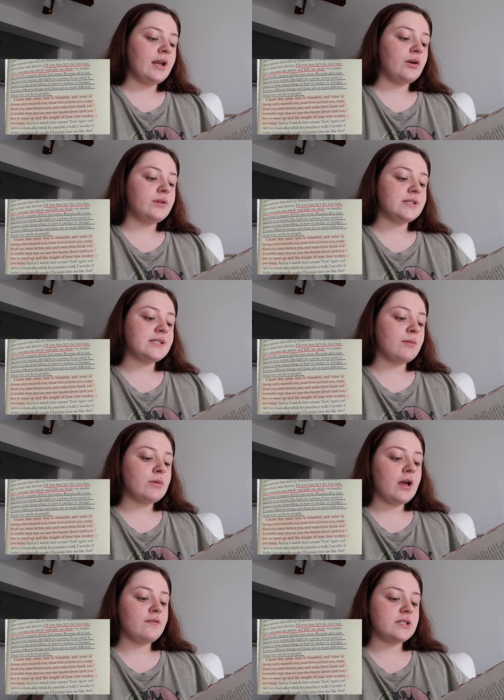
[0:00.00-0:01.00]
I know that some
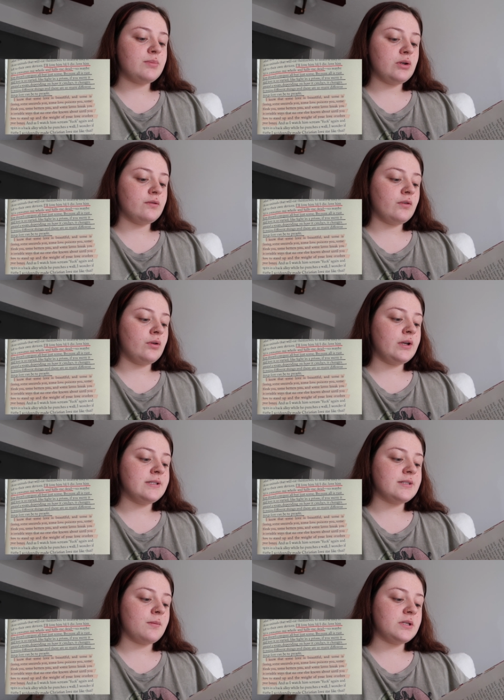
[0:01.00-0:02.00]
love is beautiful
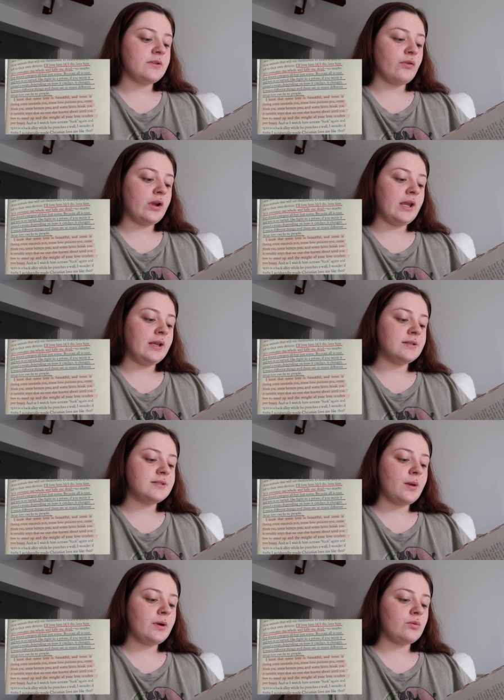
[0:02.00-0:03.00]
and some is freeing.
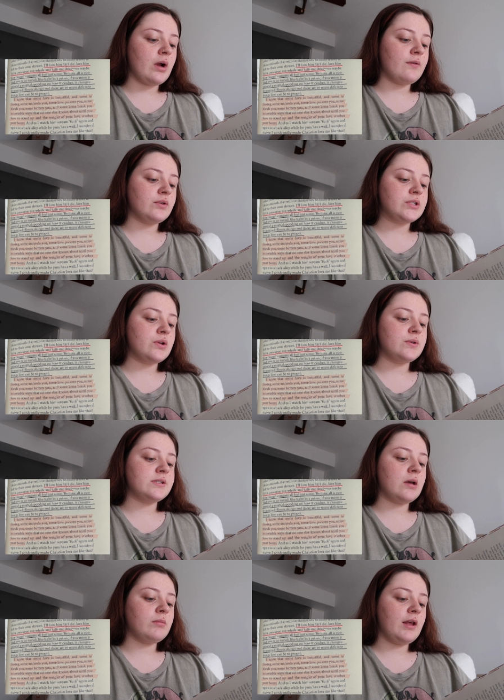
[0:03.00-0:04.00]
Some unravels you,
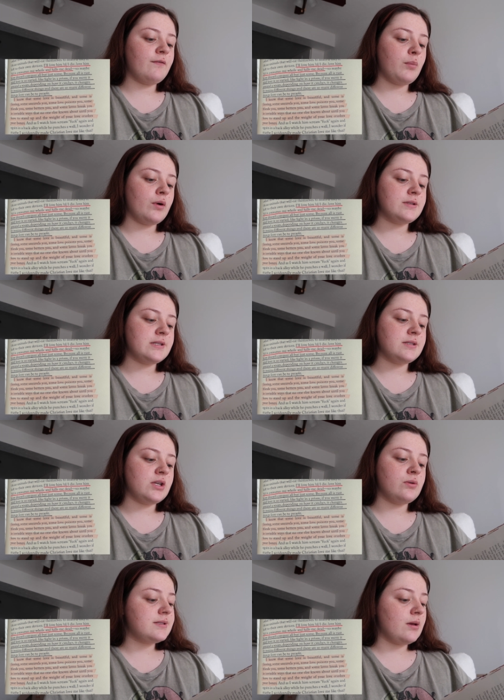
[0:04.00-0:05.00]
some love poisons
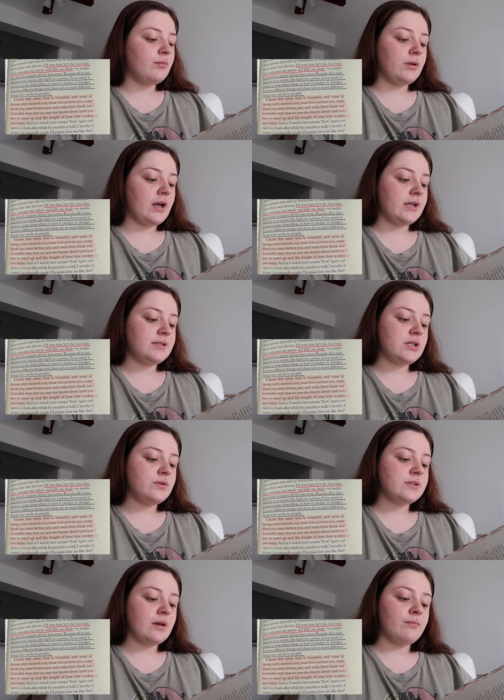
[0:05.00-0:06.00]
you, some blinds
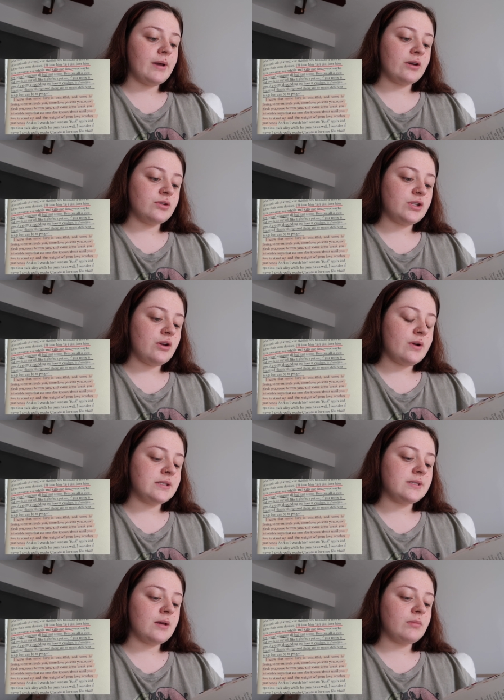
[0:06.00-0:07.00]
you, some betters you.
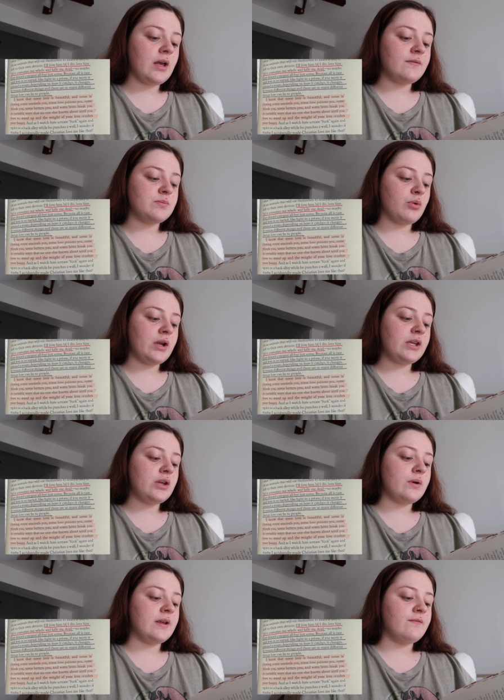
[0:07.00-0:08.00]
And some loves break
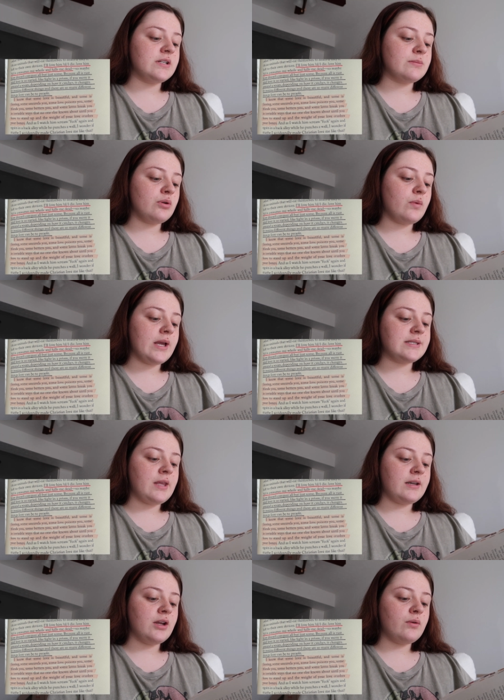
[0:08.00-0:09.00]
you in invisible ways
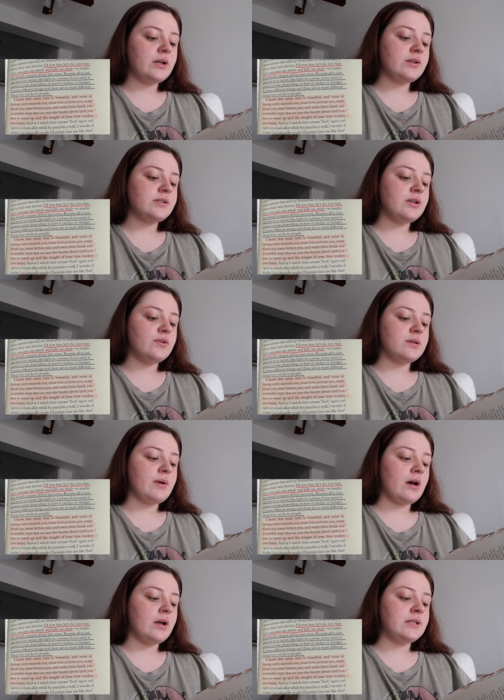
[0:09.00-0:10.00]
that no one else knows
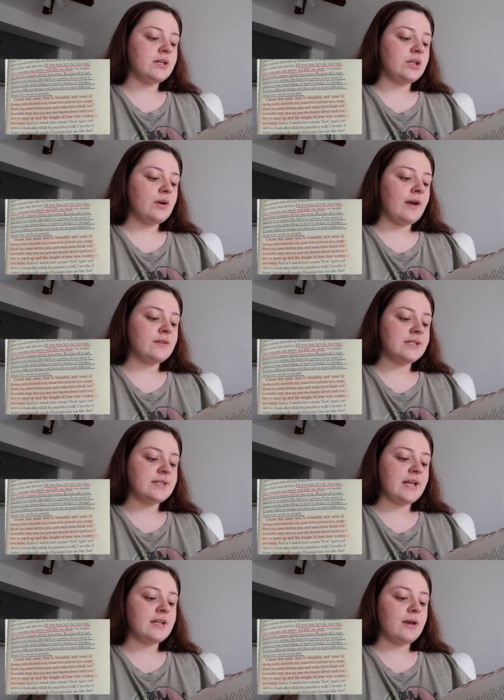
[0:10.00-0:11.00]
about until you have to
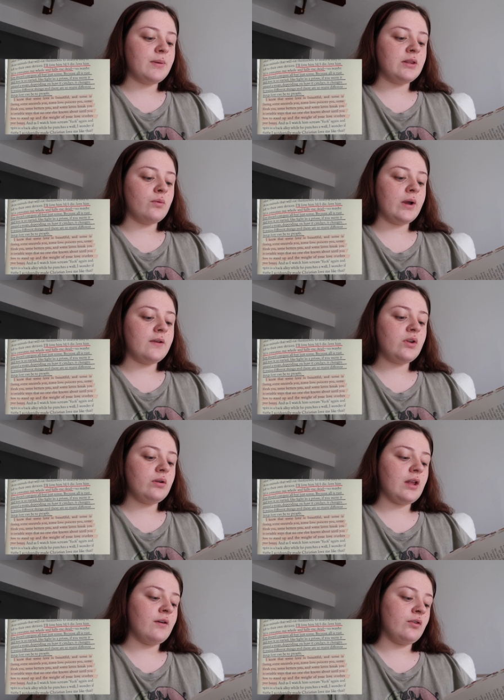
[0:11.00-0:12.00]
stand up and the weight of your
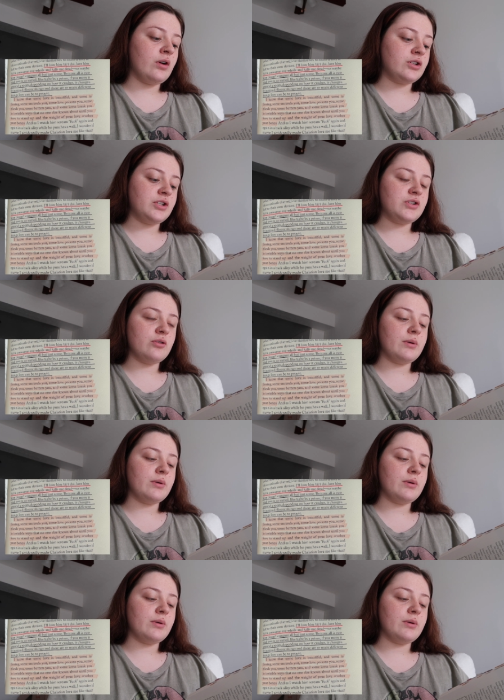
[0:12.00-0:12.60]
love crushes your